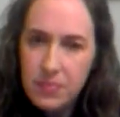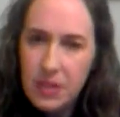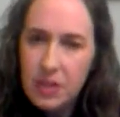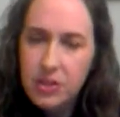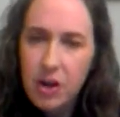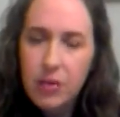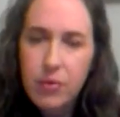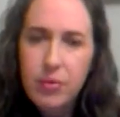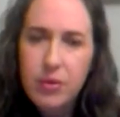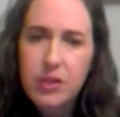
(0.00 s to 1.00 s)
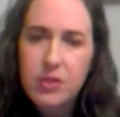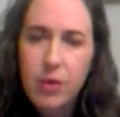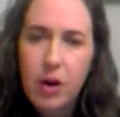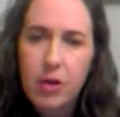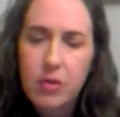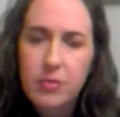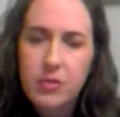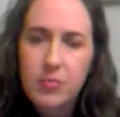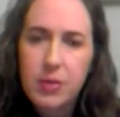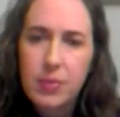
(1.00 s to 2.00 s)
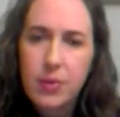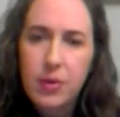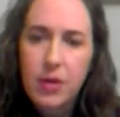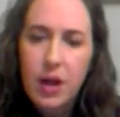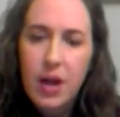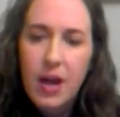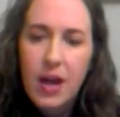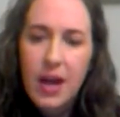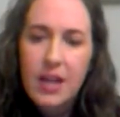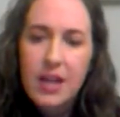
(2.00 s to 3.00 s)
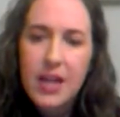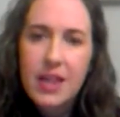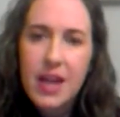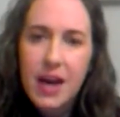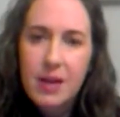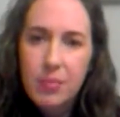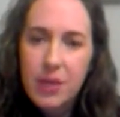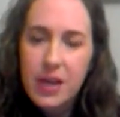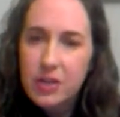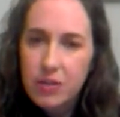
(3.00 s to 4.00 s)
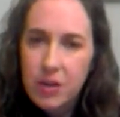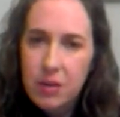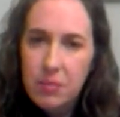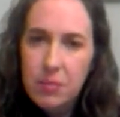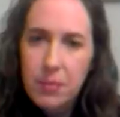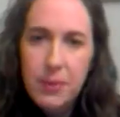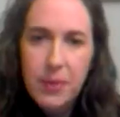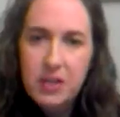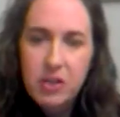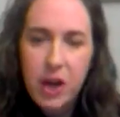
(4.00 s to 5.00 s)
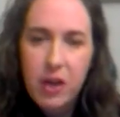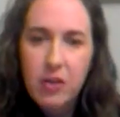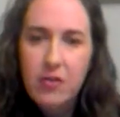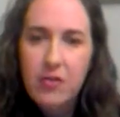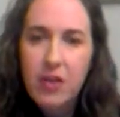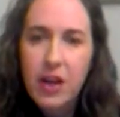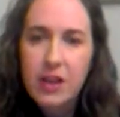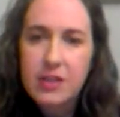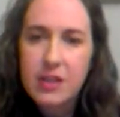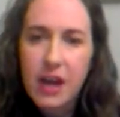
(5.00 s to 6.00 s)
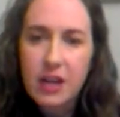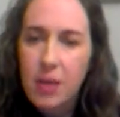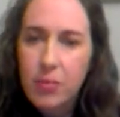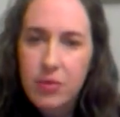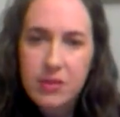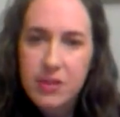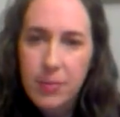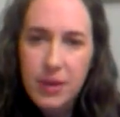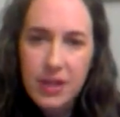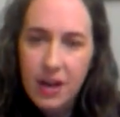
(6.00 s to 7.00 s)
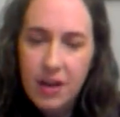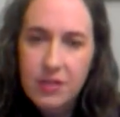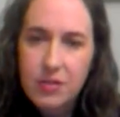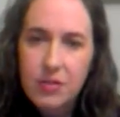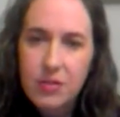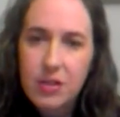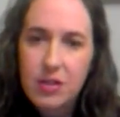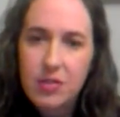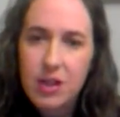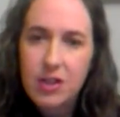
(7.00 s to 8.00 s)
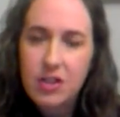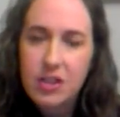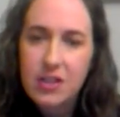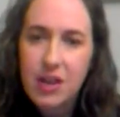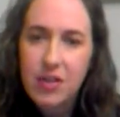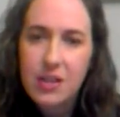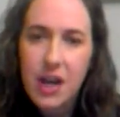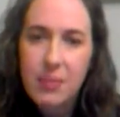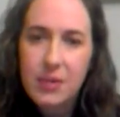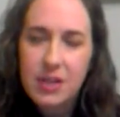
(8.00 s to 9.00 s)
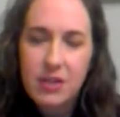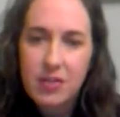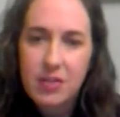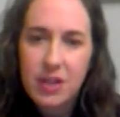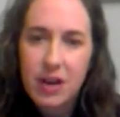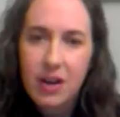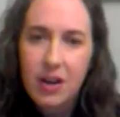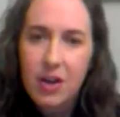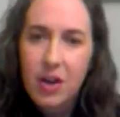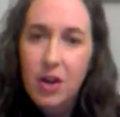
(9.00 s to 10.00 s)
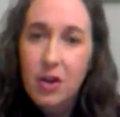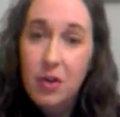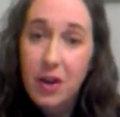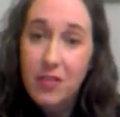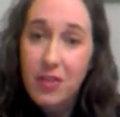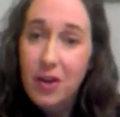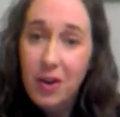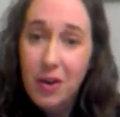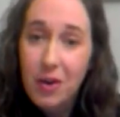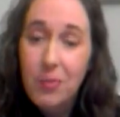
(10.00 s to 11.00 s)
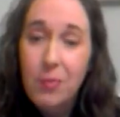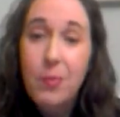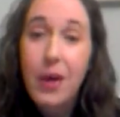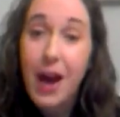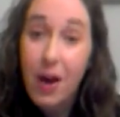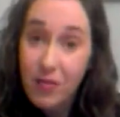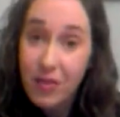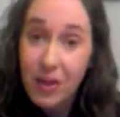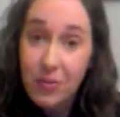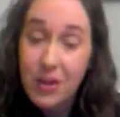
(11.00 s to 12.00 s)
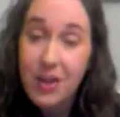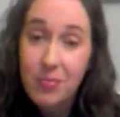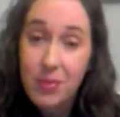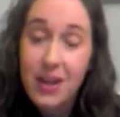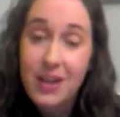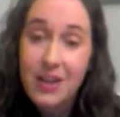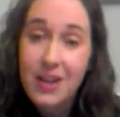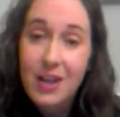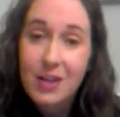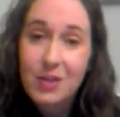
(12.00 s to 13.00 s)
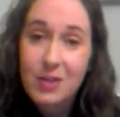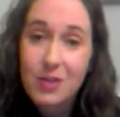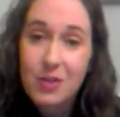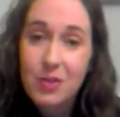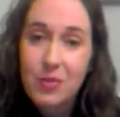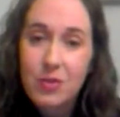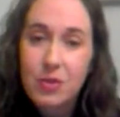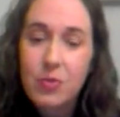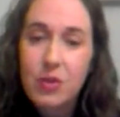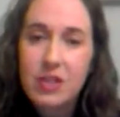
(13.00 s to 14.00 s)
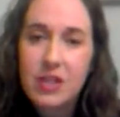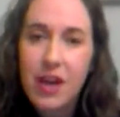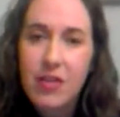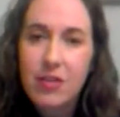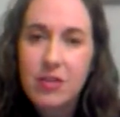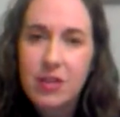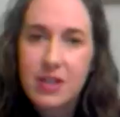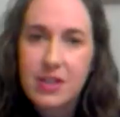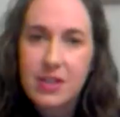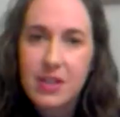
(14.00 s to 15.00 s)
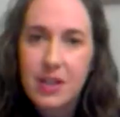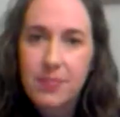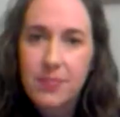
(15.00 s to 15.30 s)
started with really small groups of people. And in that interim, my best childhood friend signed up with somebody else doing doTERRA. She's now a diamond in doTERRA. Great for her. How fun would it have been to work together and do it as a team?